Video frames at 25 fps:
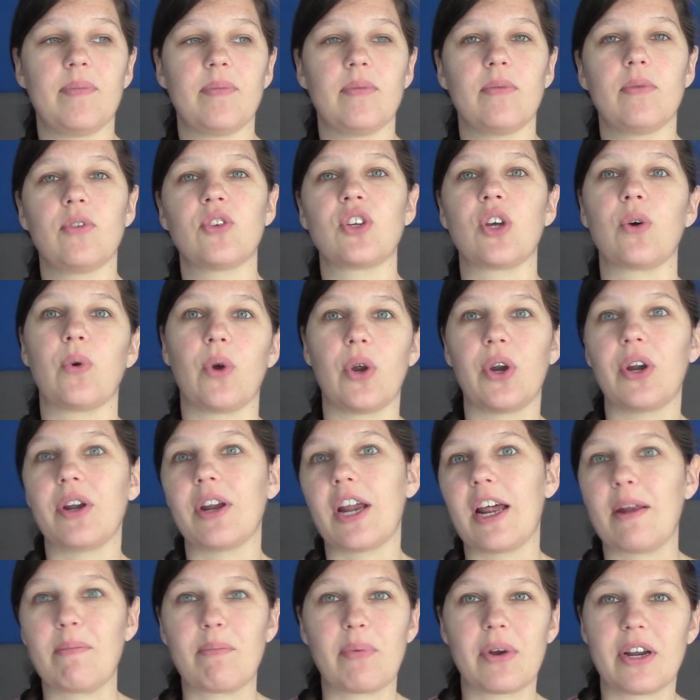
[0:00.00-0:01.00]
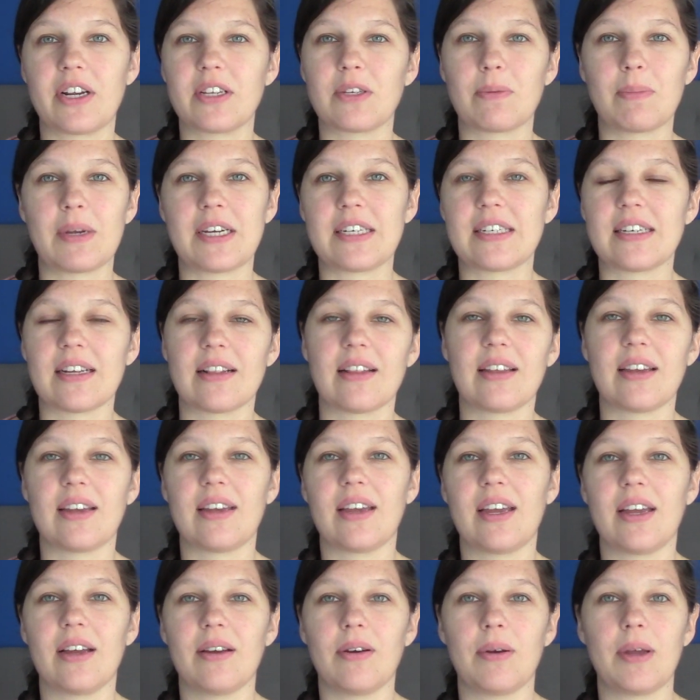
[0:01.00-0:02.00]
so her grandparents
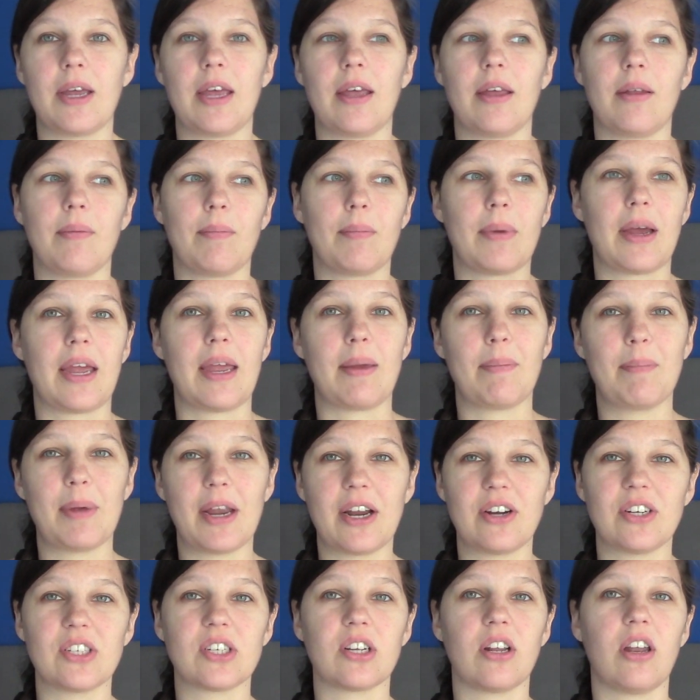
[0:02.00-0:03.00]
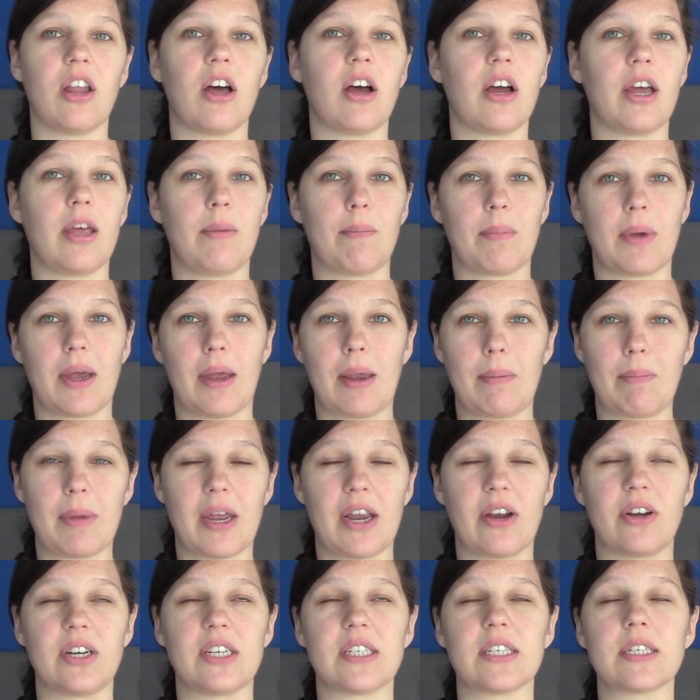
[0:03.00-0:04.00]
basically, and my parents-in-law and my
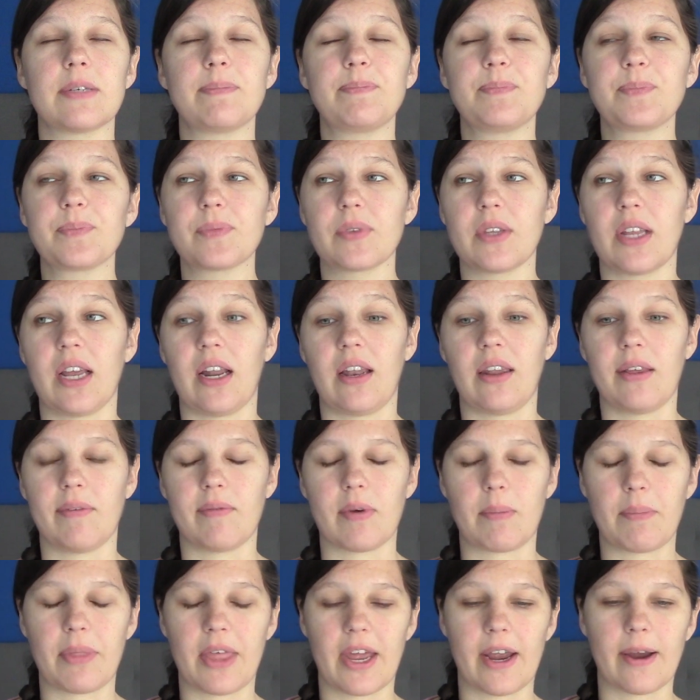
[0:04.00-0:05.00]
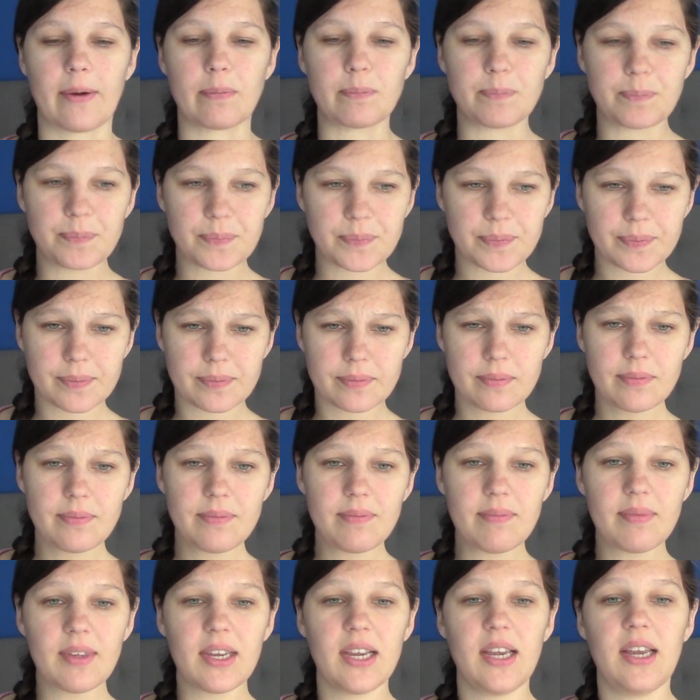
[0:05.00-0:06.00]
parents, they live up there,
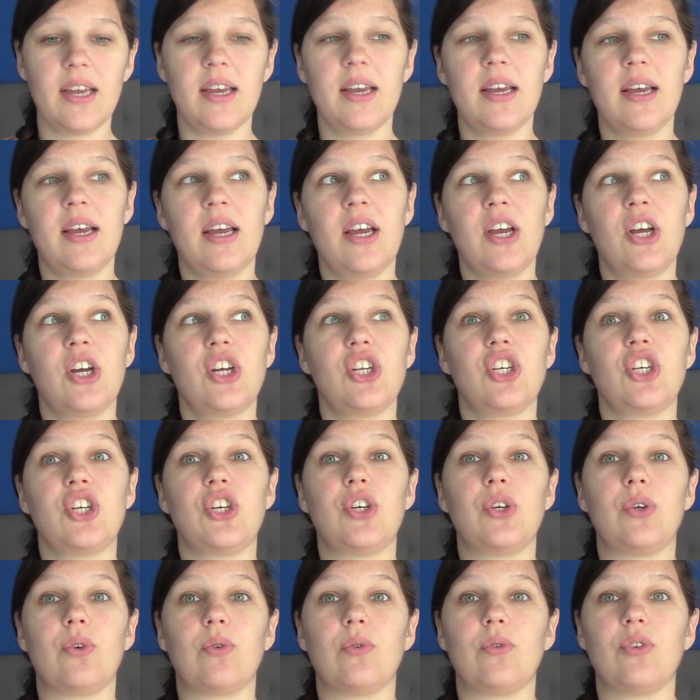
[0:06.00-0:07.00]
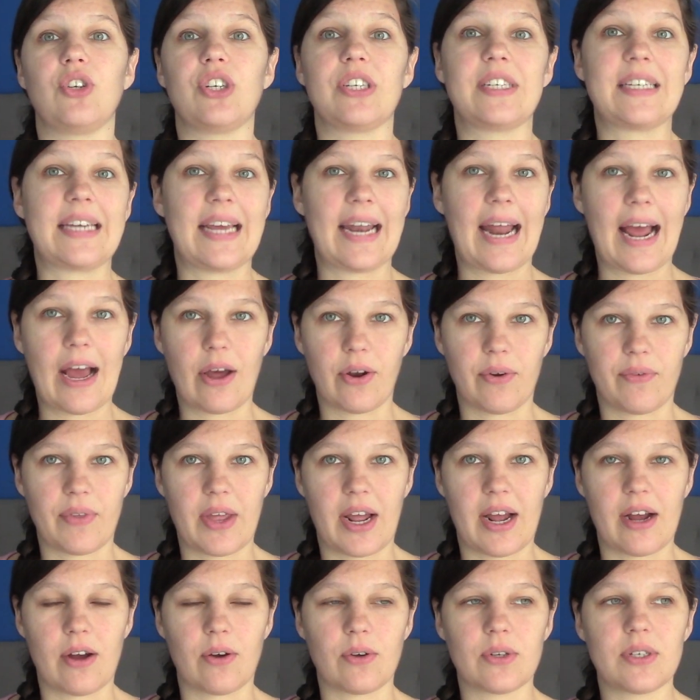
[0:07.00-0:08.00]
to just get out of
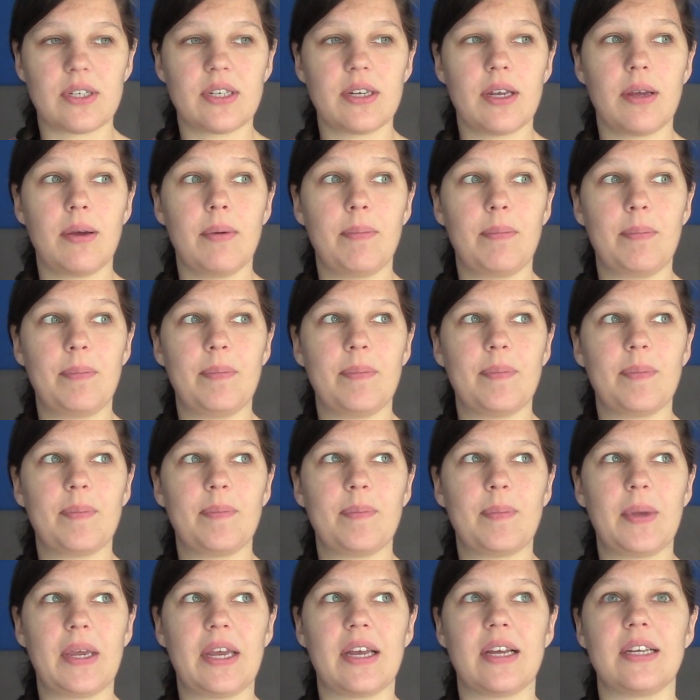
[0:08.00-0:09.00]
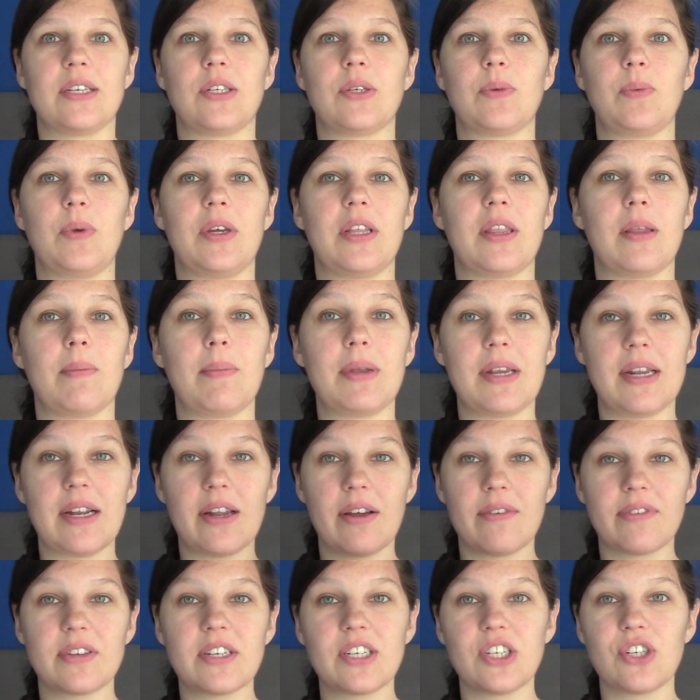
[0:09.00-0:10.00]
the house because we're in the middle
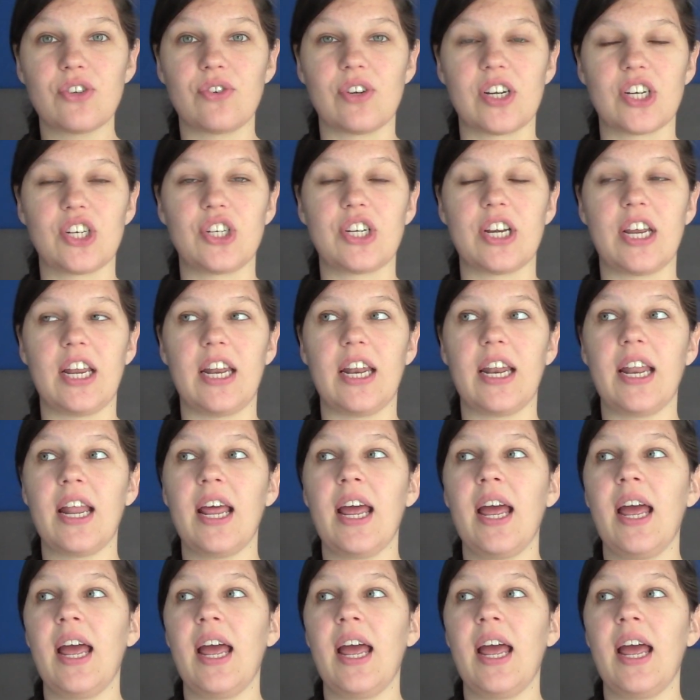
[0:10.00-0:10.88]
of construction.